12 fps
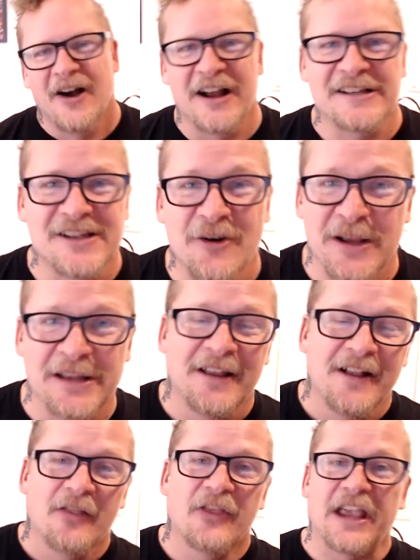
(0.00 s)
right, so in
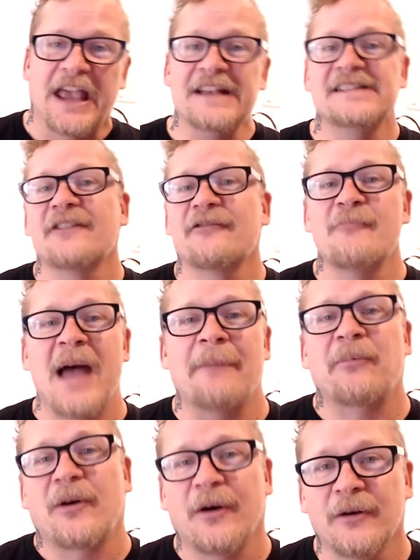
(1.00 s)
the case of Matt
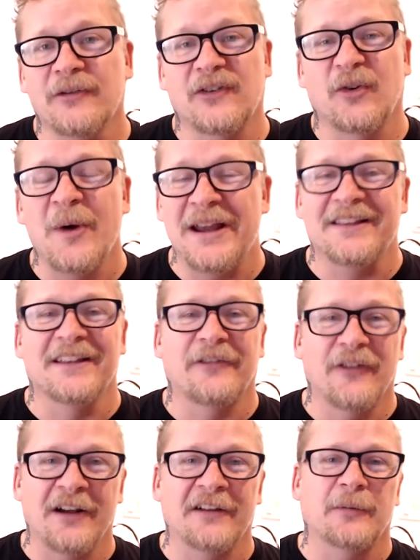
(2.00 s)
Crow's tweet, this
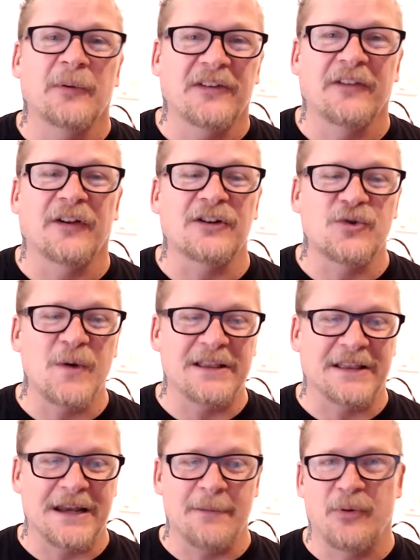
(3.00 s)
very specific tweet
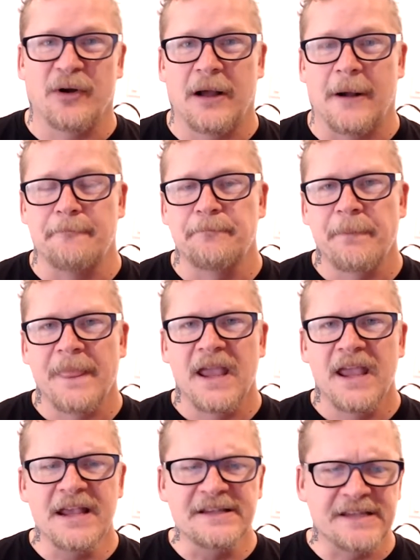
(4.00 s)
that he put up,
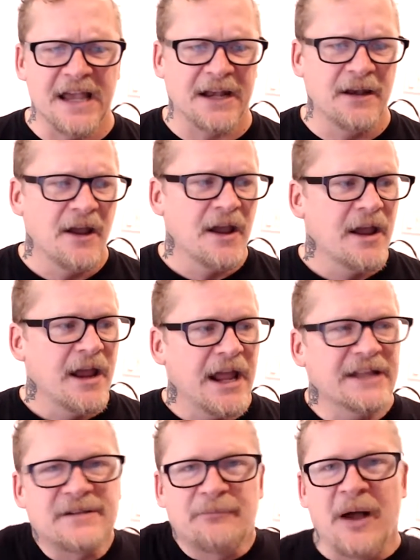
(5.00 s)
he said,
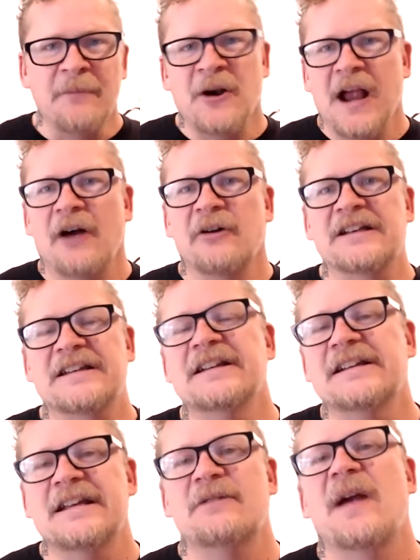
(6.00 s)
it's a bummer how in D
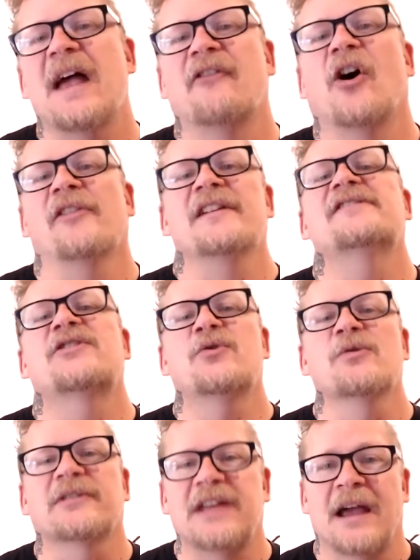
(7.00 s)
and D we have all these
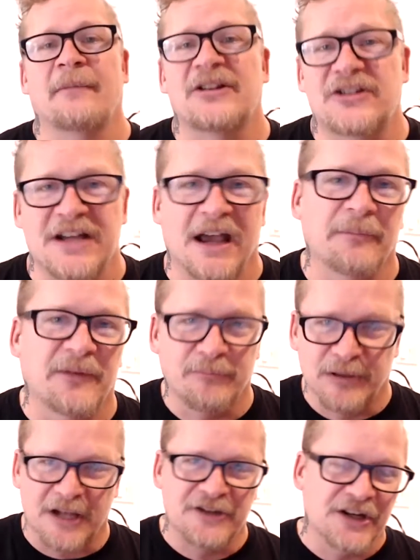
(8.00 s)
cool damage types,
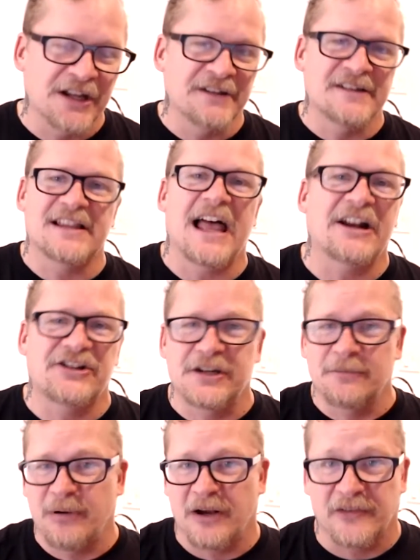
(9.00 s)
bludgeoning,
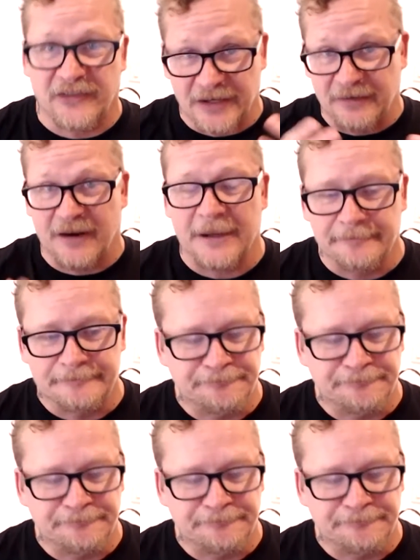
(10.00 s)
slashing, piercing, right?